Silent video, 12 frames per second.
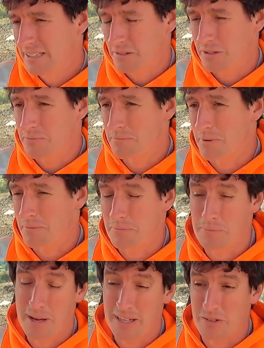or the
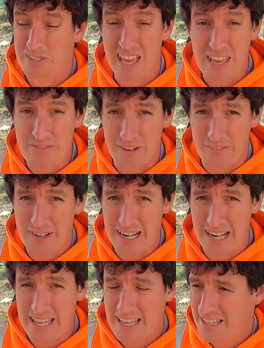money you're saving
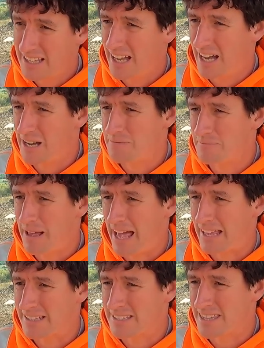really,
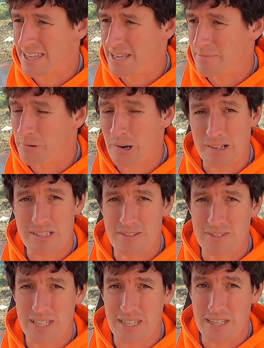and the
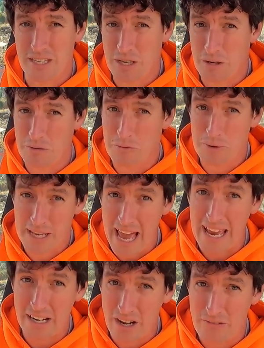productivity that you
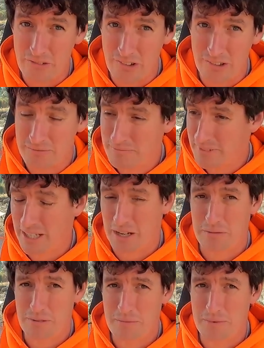gain over
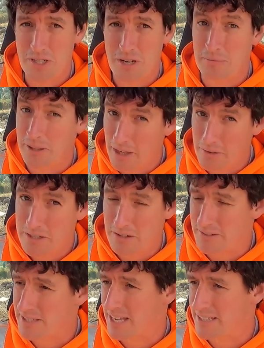a machine with no
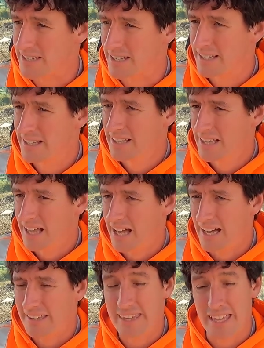tiltrotator,
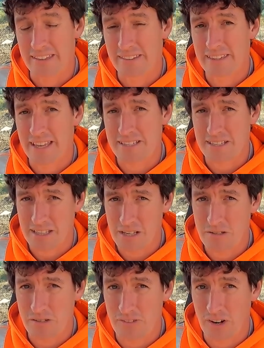then there's a
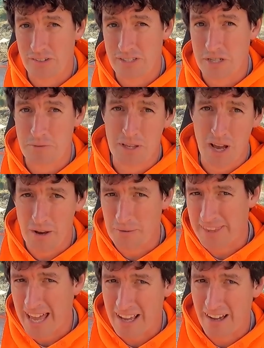huge advantage with going
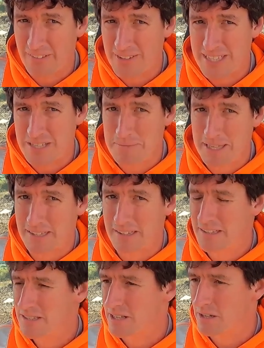with that kind of
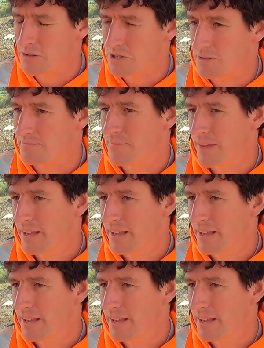intermittent solution.